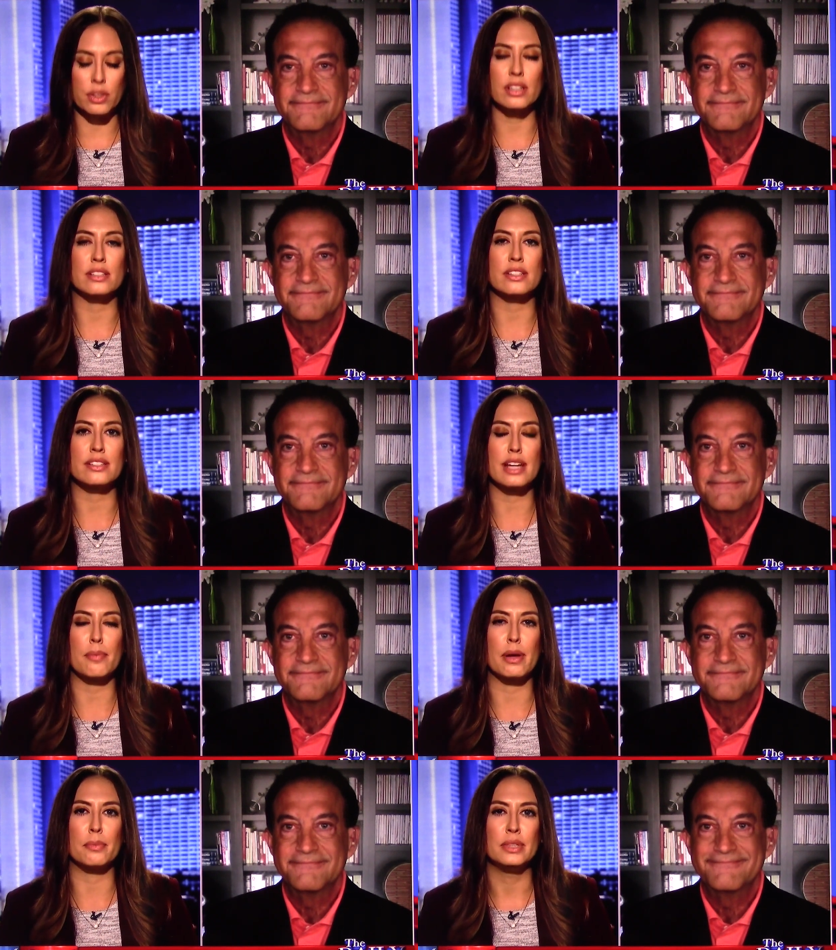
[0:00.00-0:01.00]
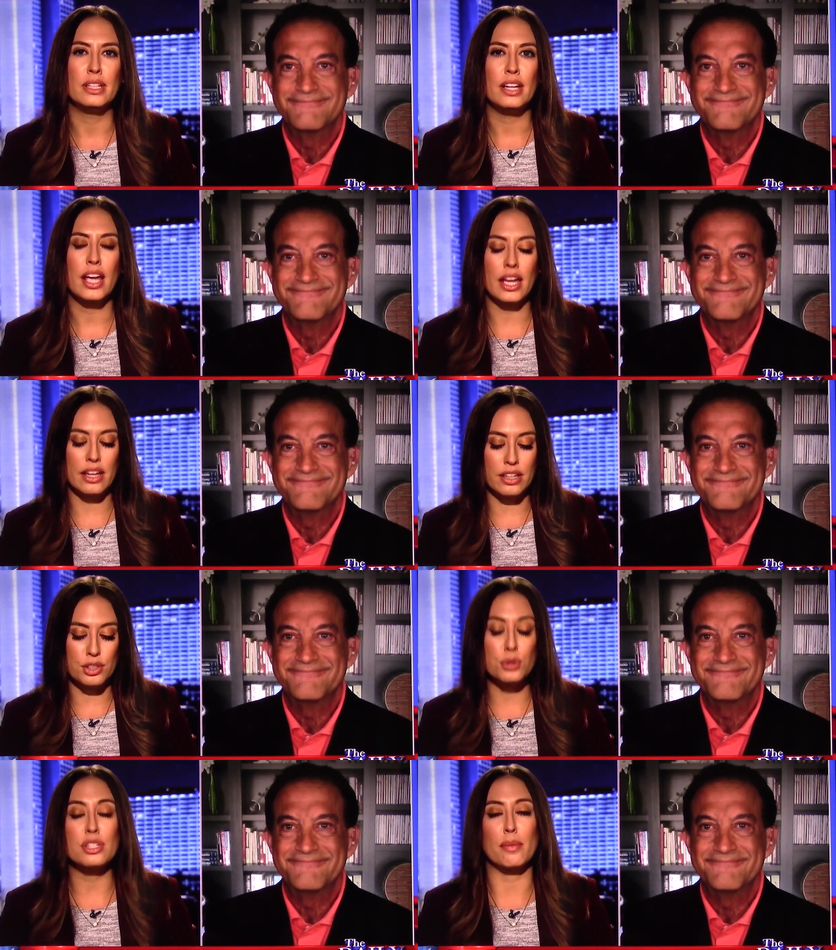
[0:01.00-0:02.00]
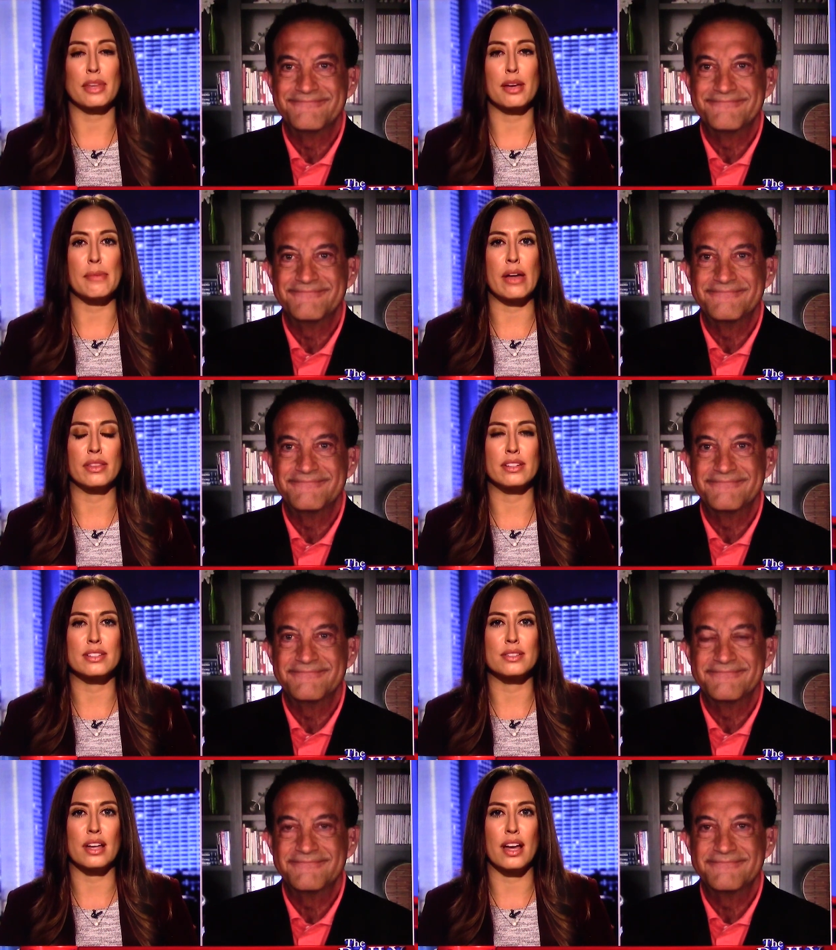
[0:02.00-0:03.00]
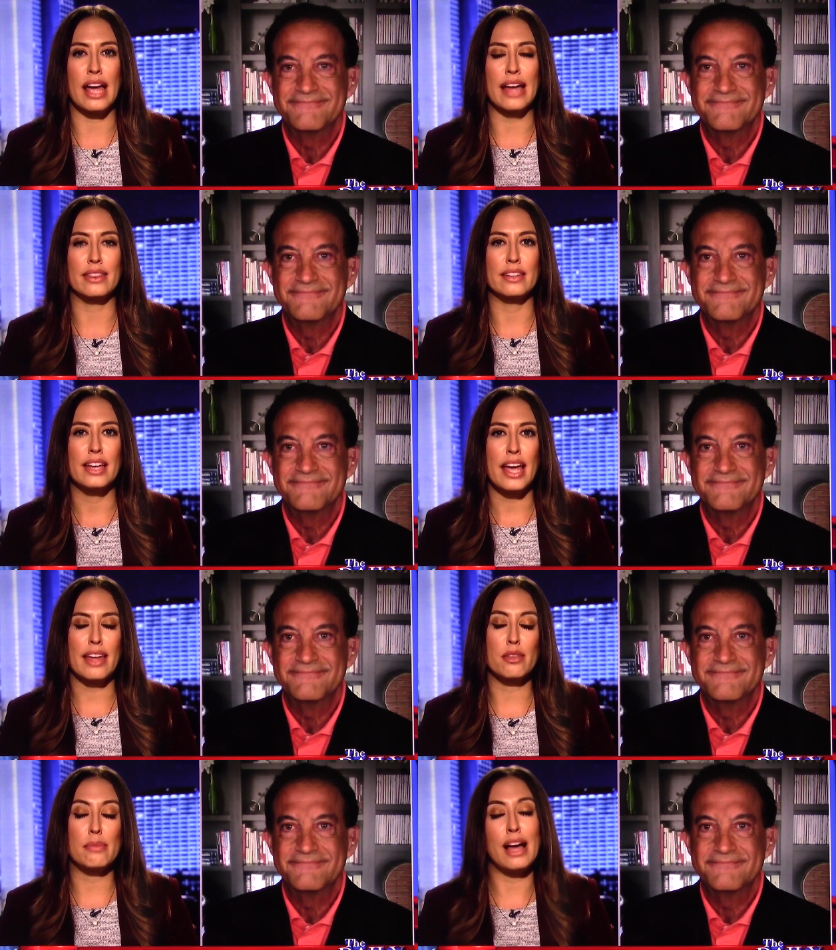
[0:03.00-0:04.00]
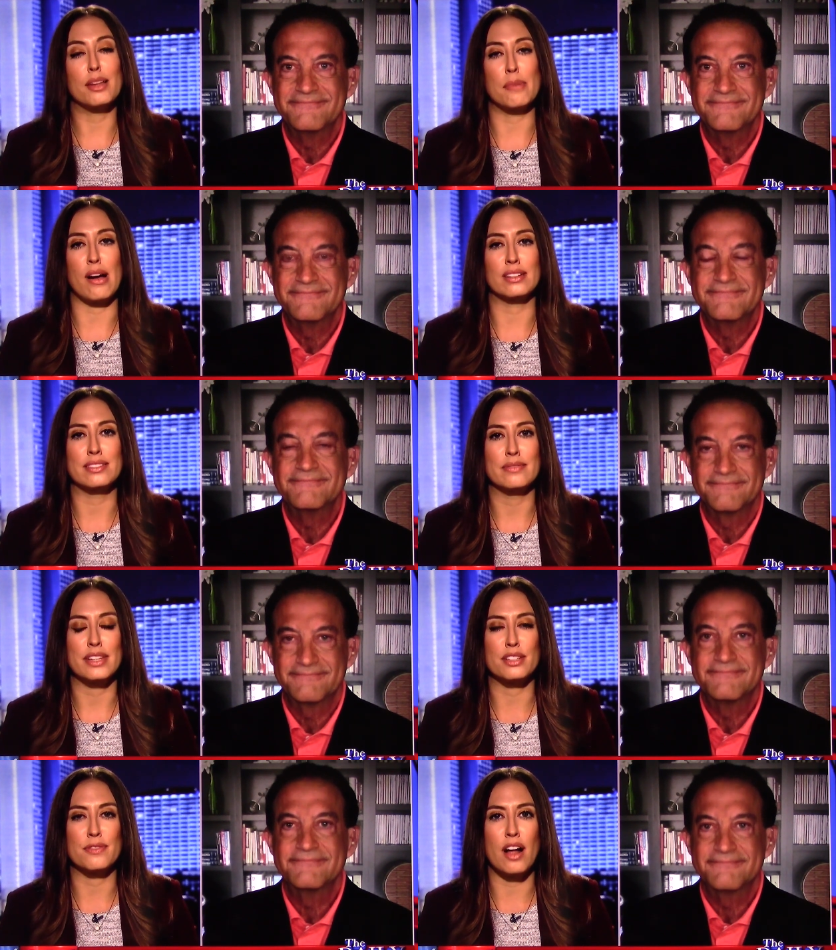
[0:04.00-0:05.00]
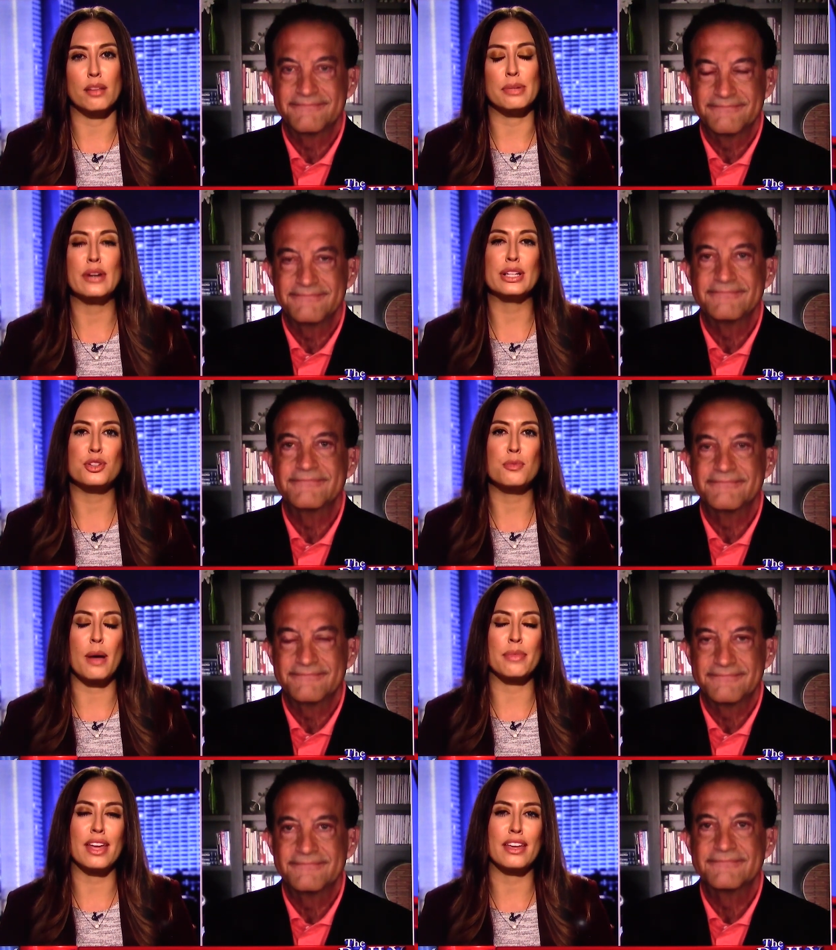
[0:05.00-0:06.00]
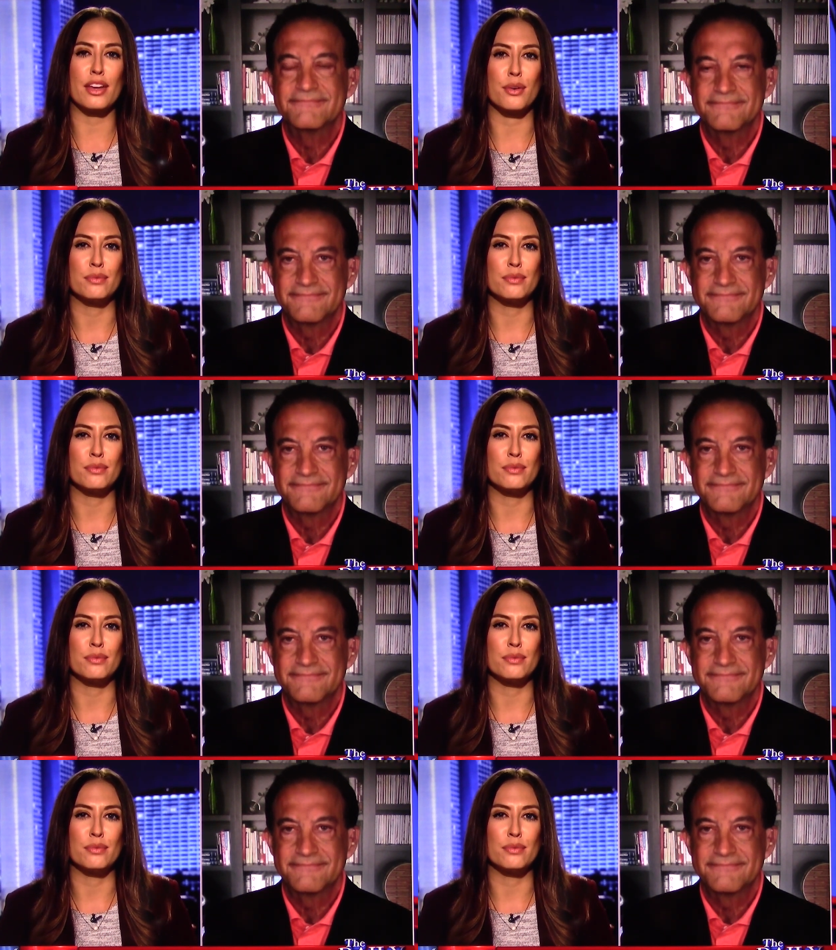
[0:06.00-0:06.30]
Speaker 1: and are willing to step up and, and do something about this uh, at, at the ballot box this fall. Barry Nussbaum, thank